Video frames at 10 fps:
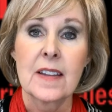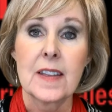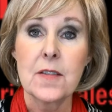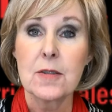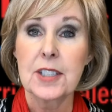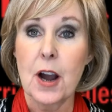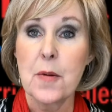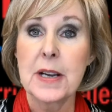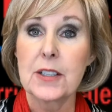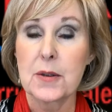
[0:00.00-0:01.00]
Then there's
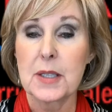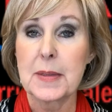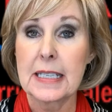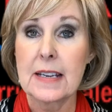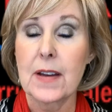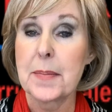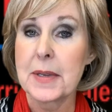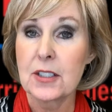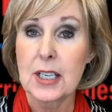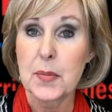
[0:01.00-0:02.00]
always Christmas Eve at
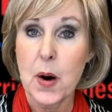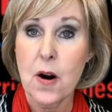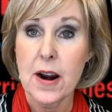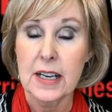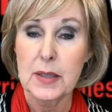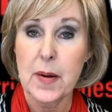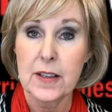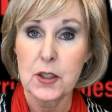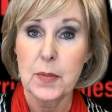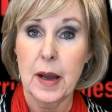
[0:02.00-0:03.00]
Milton Park,
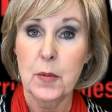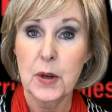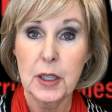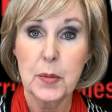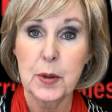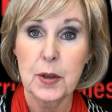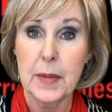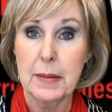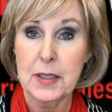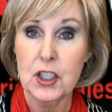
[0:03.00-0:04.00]
sponsored by Willowbrook
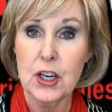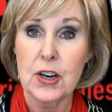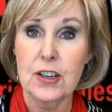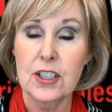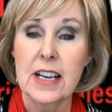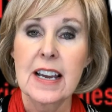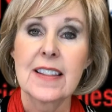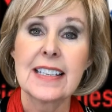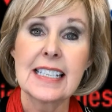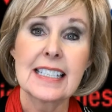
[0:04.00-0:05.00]
Baptist Church.
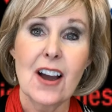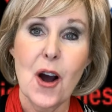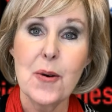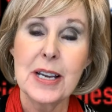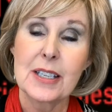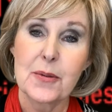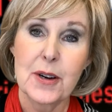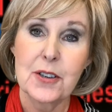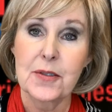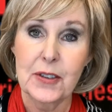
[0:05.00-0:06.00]
This is always a
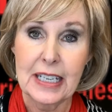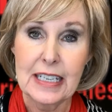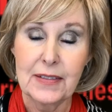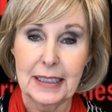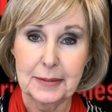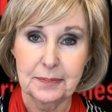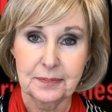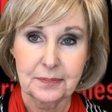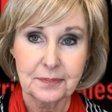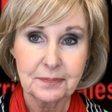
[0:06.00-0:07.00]
wonderful evening.
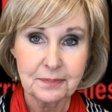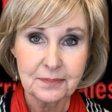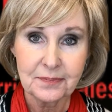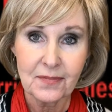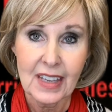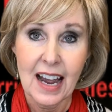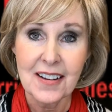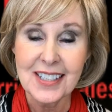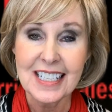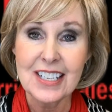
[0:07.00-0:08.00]

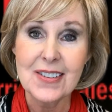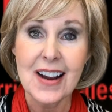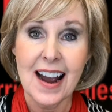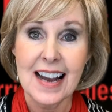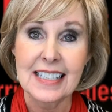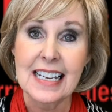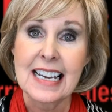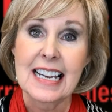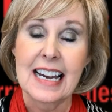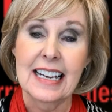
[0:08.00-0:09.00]
I'll see you guys
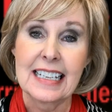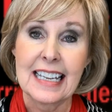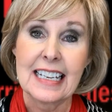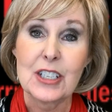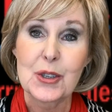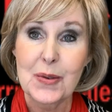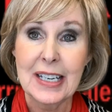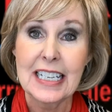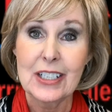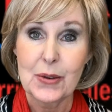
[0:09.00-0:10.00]
again in
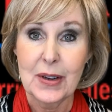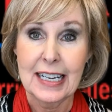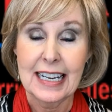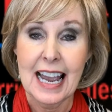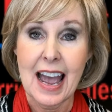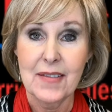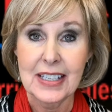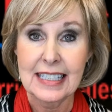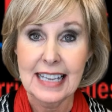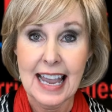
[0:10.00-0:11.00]
2020. Have a
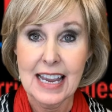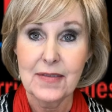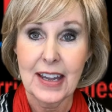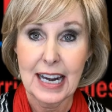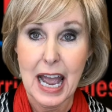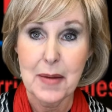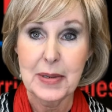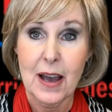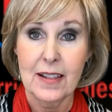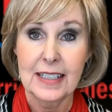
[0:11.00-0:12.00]
safe and
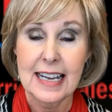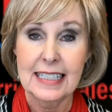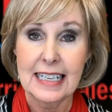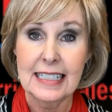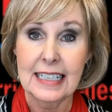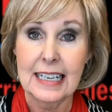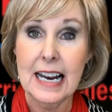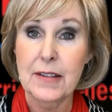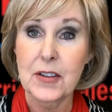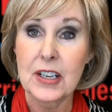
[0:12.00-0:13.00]
happy holiday season. And
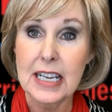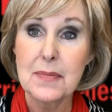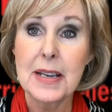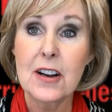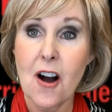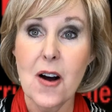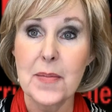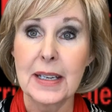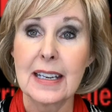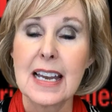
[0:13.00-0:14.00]
if you need me, call
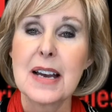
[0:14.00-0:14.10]
me.